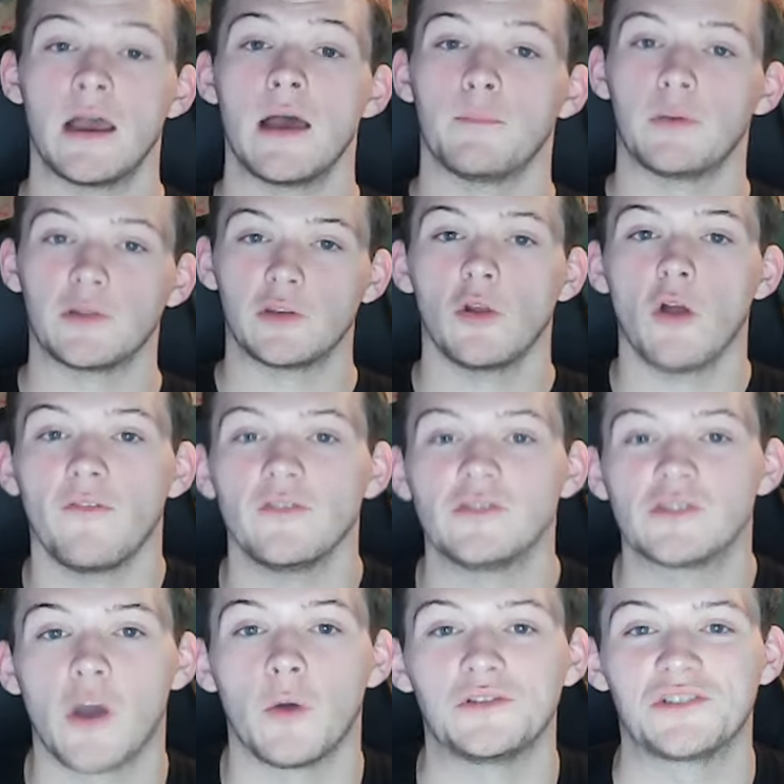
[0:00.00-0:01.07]
But the Dolphins
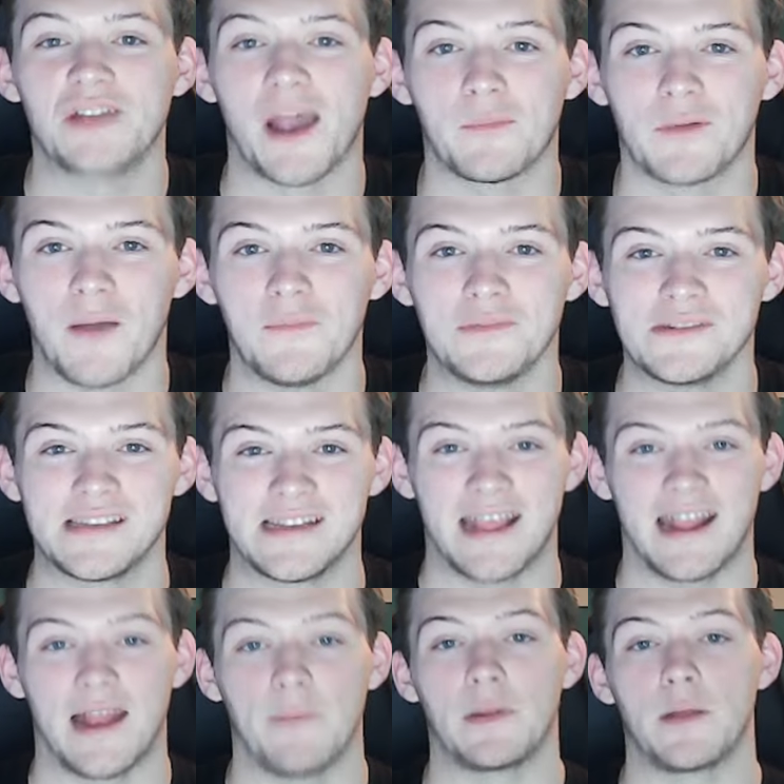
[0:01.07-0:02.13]
go with Chop Robinson,
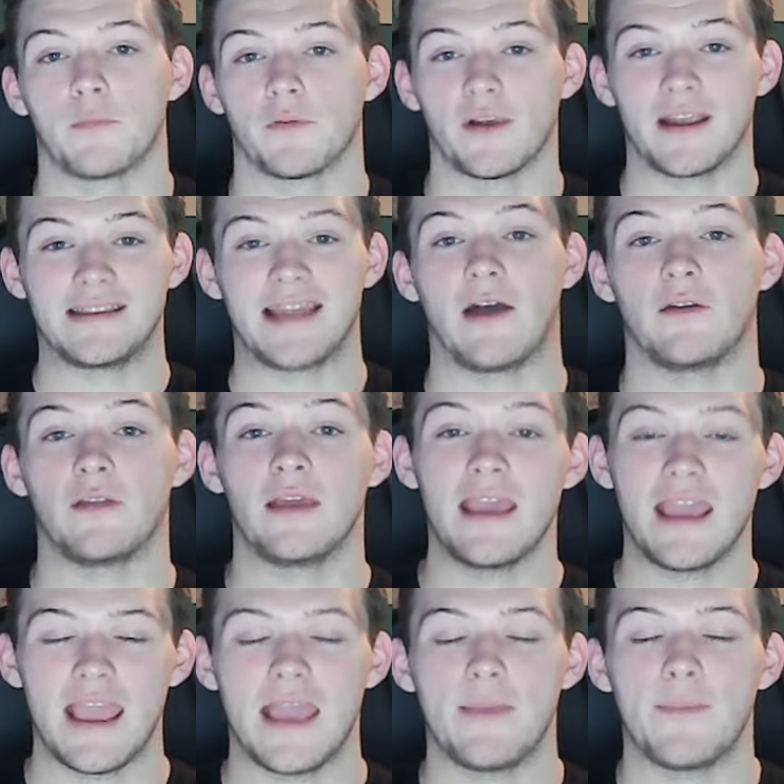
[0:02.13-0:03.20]
and I'm going to break down
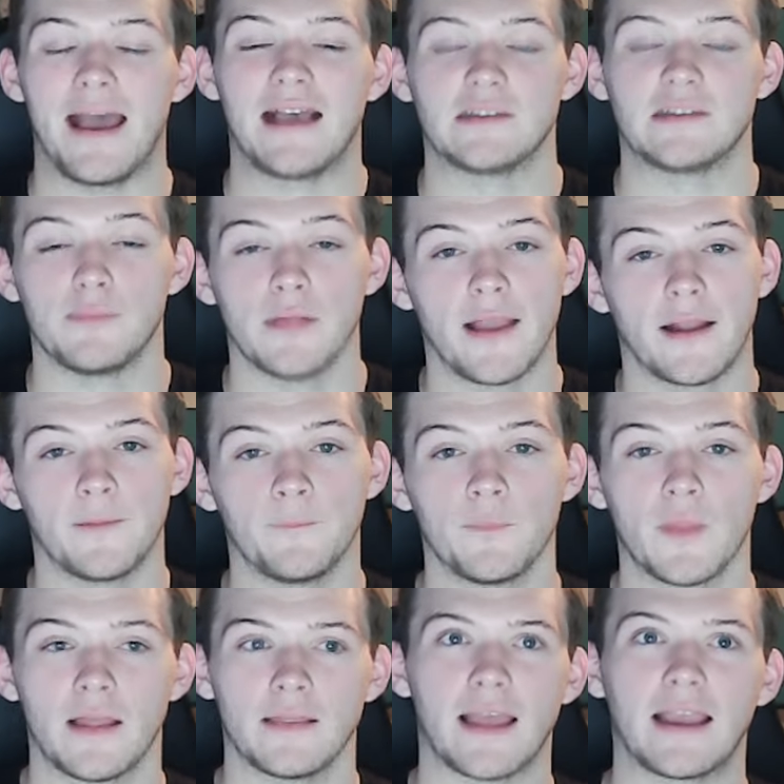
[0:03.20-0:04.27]
him as a player.
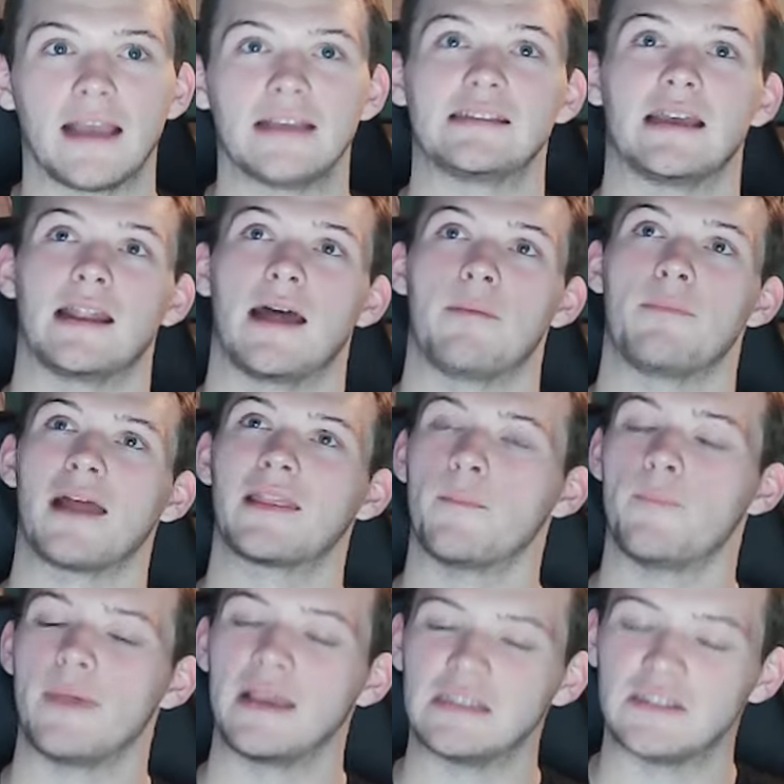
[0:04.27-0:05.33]
Like I said, I'm not the
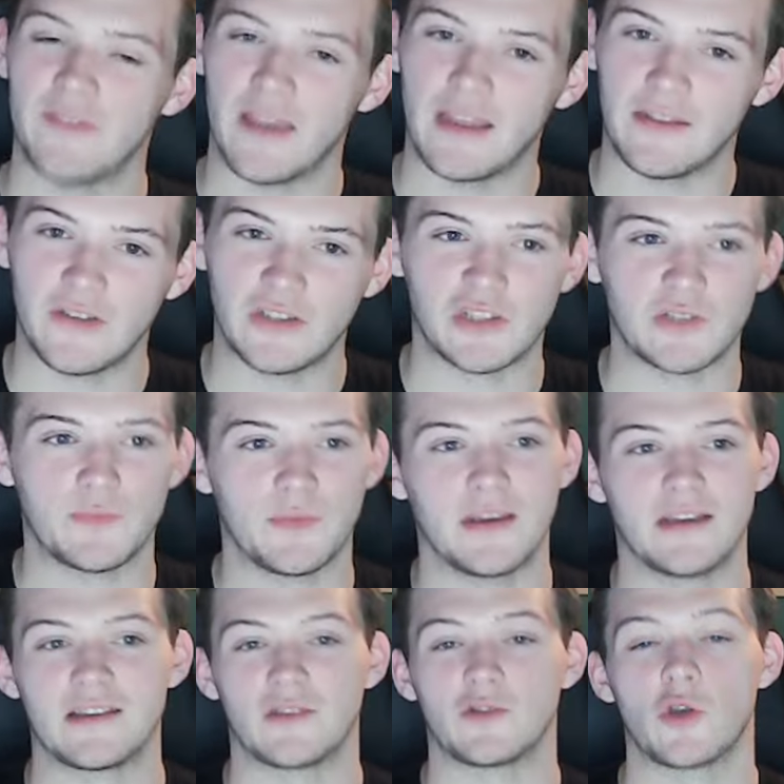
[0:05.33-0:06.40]
biggest fan of it just
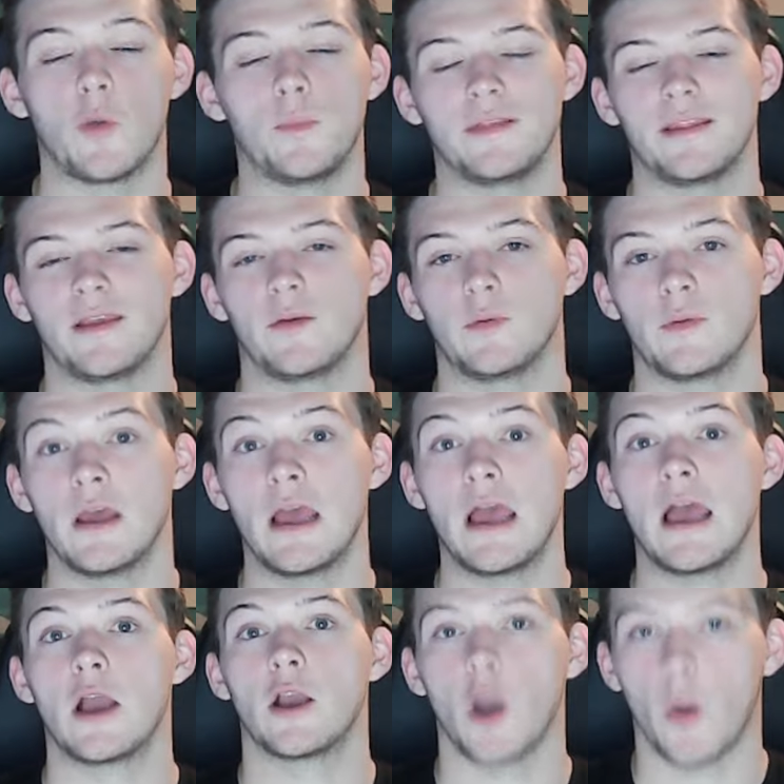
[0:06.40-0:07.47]
because I was hoping they would
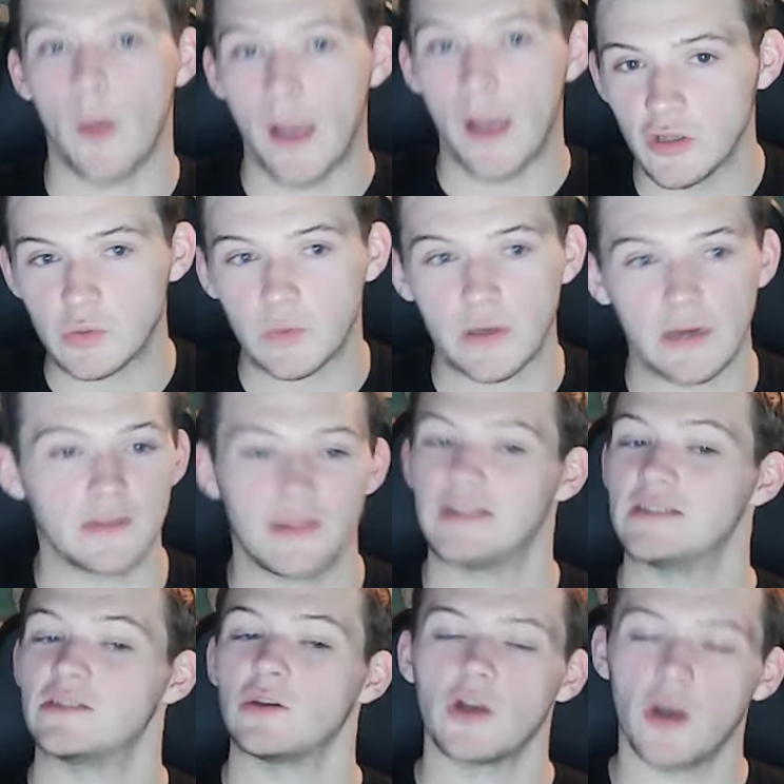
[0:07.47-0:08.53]
go elsewhere. They can
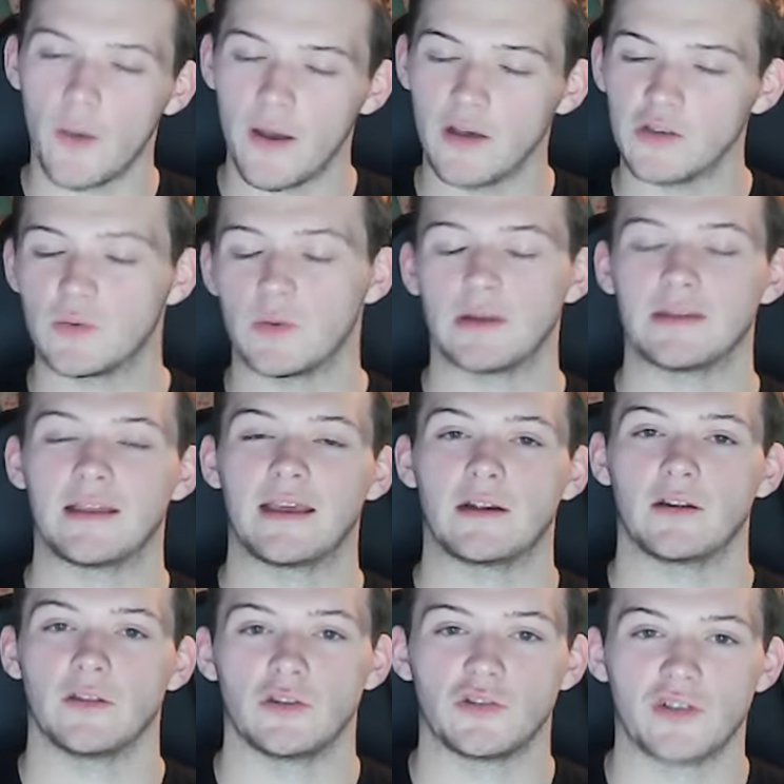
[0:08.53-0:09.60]
still go elsewhere later
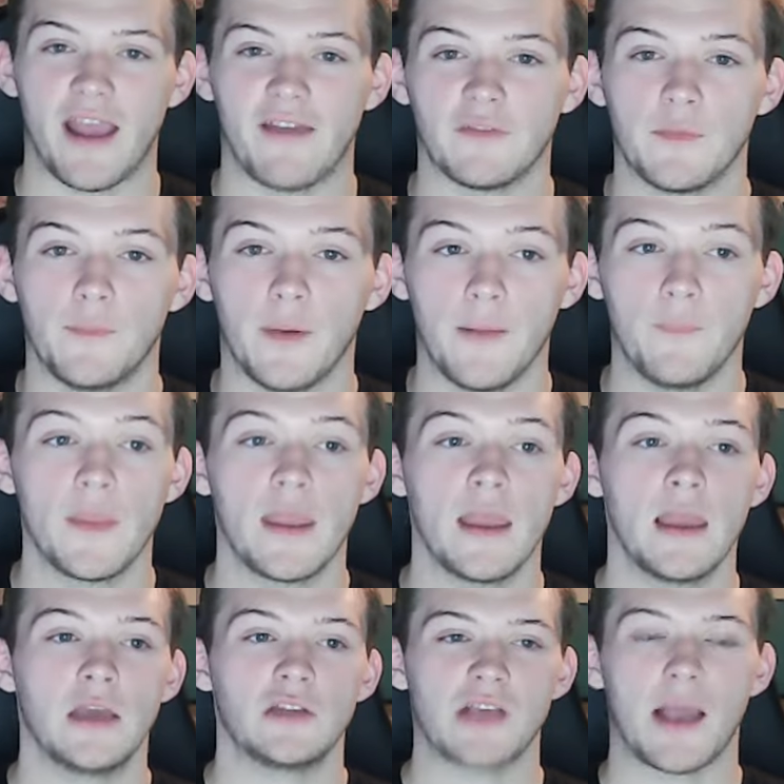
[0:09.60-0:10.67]
in the draft, but
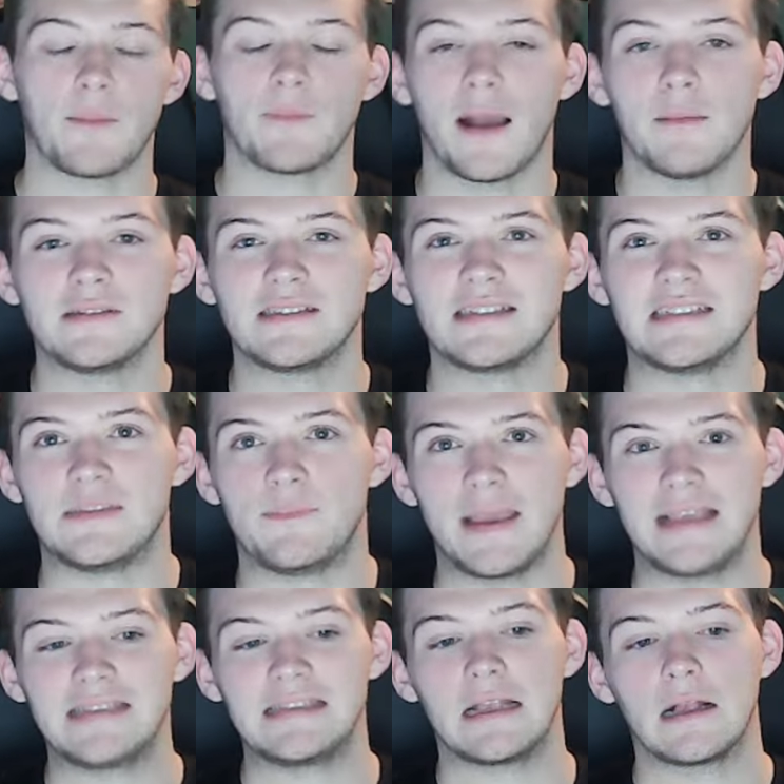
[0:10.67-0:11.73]
Chop Robinson's
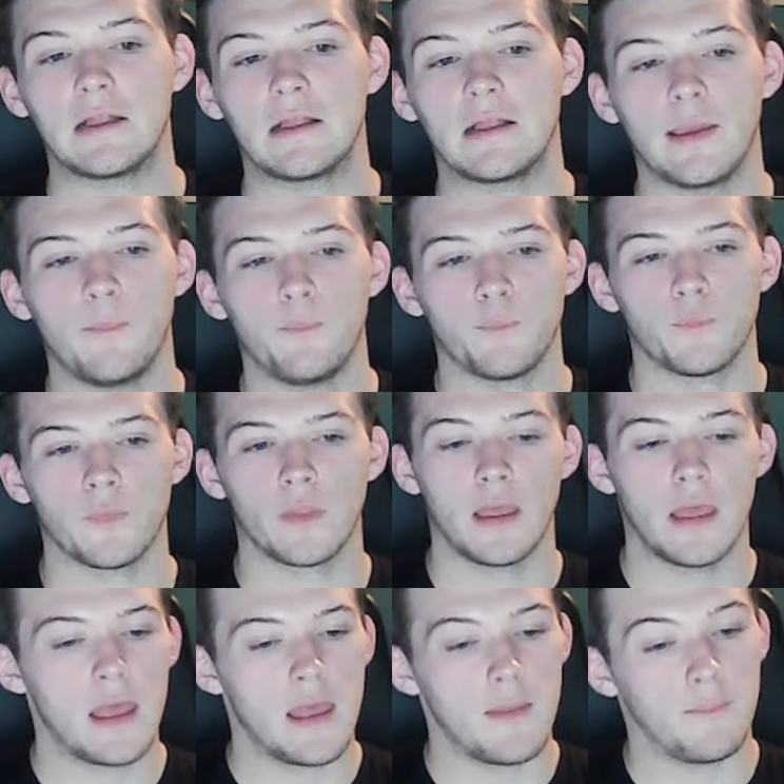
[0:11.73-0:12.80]
basically,
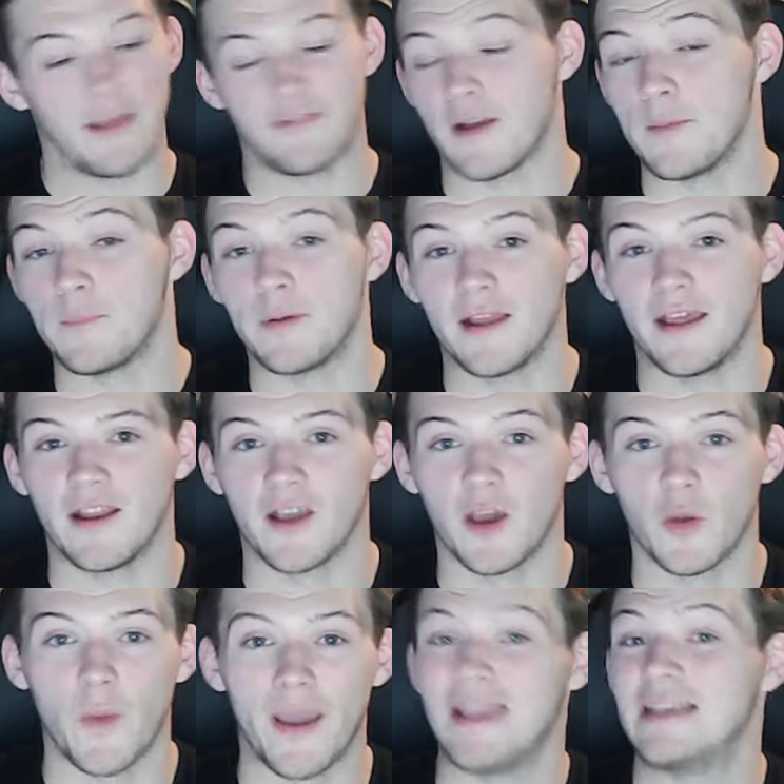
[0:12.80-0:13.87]
my friend put it in a good
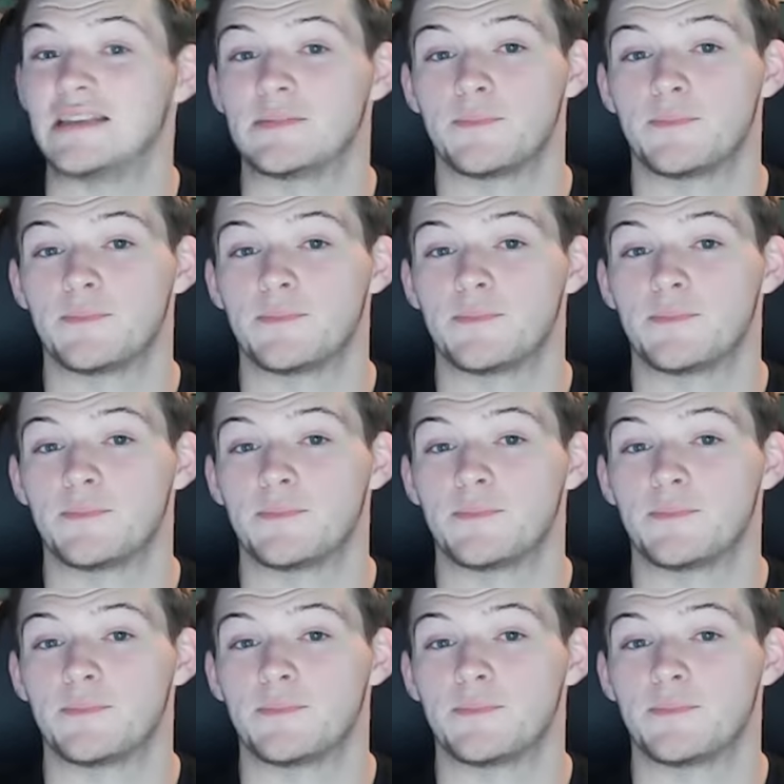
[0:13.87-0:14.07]
way, he's